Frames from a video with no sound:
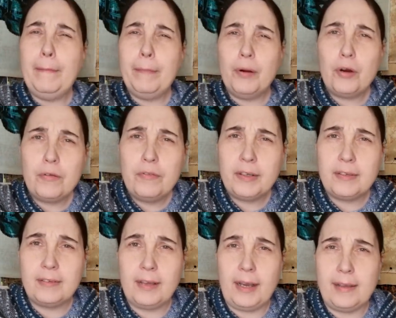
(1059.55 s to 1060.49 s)

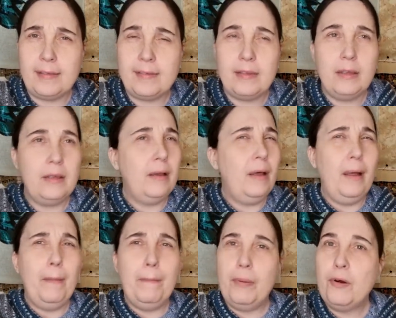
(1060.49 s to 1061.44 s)
Perfect size
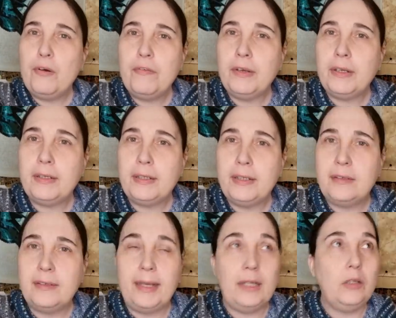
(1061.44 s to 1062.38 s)
perfect
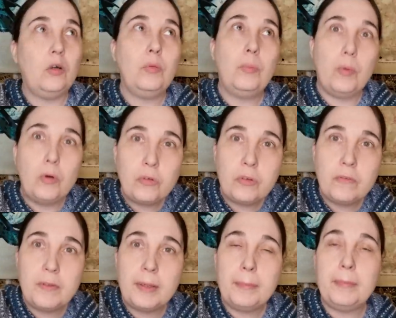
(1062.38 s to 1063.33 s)
detail on most
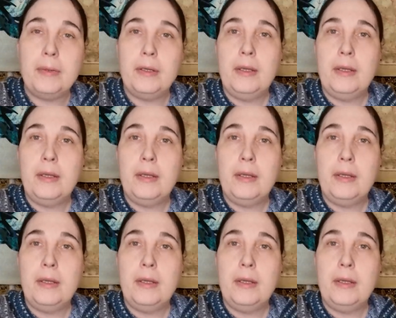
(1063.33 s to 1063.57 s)
of them